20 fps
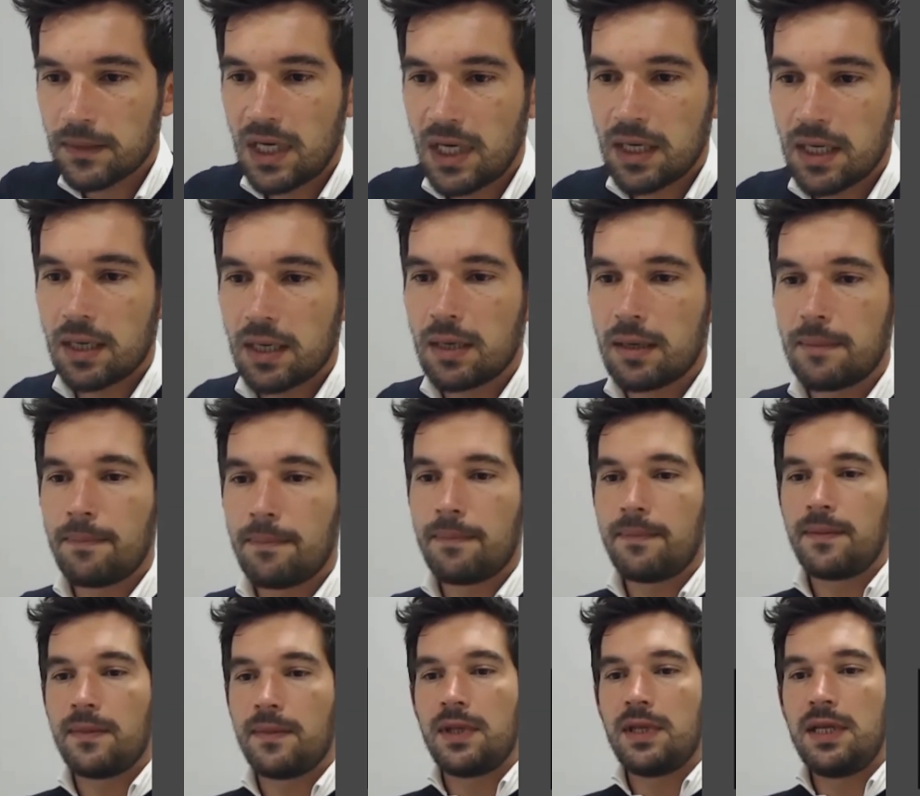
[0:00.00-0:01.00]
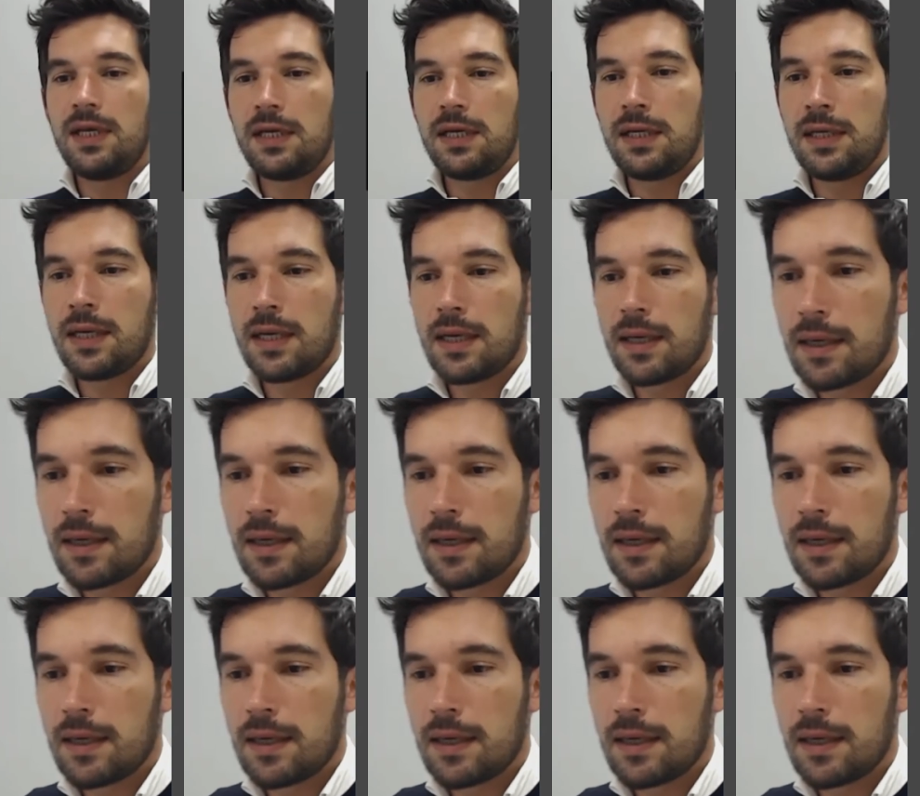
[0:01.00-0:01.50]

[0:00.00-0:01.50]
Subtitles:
The